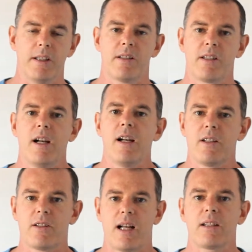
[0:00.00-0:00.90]
this
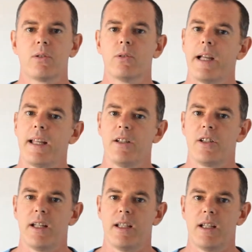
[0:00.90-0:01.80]
subtle
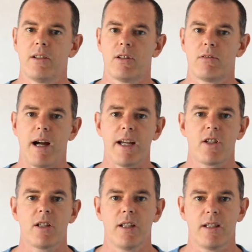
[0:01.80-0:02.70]
energetic
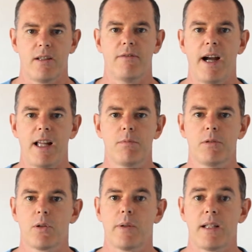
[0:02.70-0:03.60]
integration that's
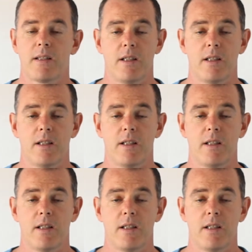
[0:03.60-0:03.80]
available to us,